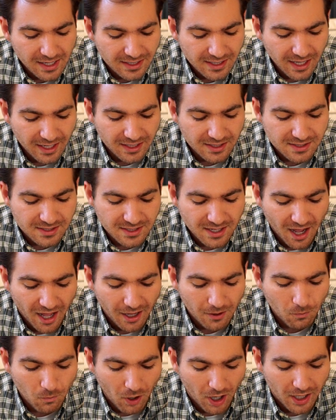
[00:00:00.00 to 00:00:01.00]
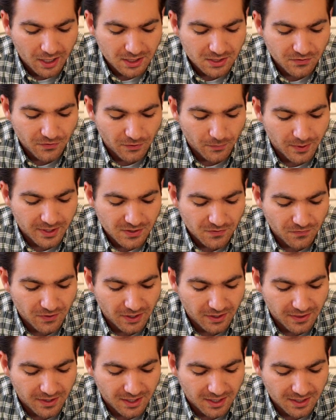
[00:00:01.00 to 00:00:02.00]
yet is not washed from its
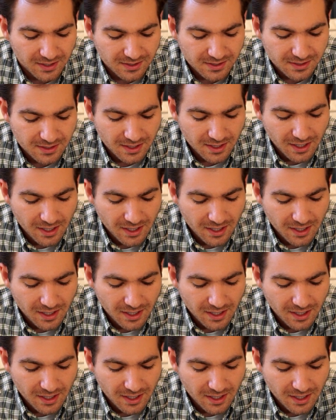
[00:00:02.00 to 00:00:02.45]
filthiness.